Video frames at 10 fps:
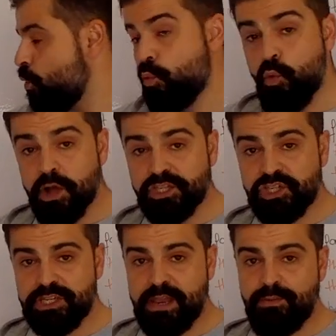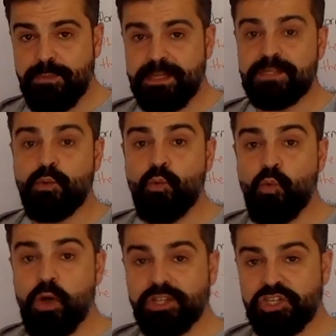Watched, I repeat,
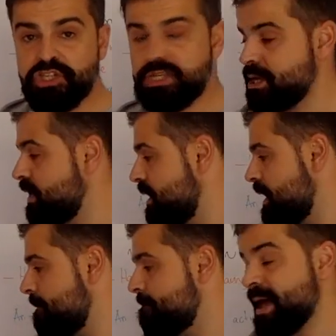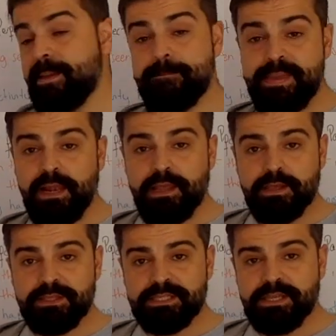watched by
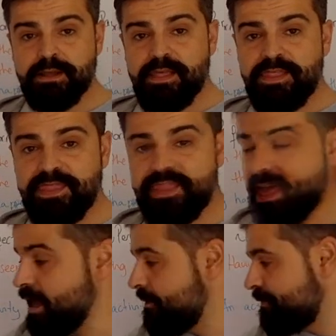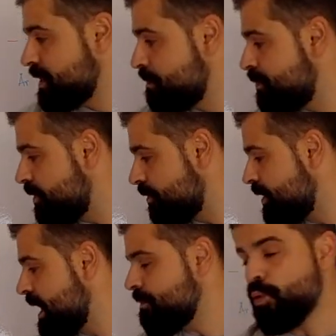millions, the
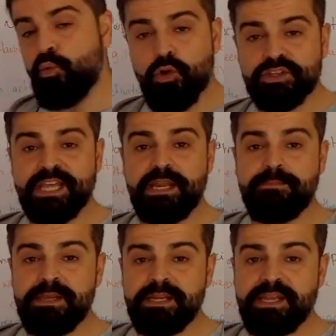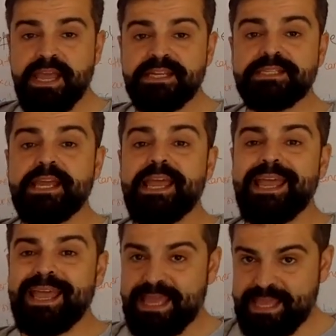program was an immediate
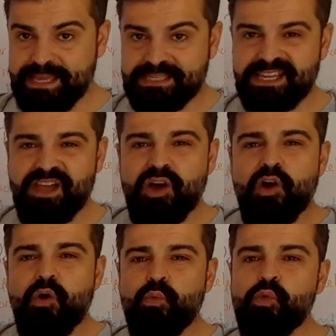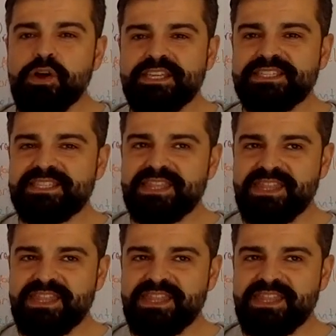hit. What is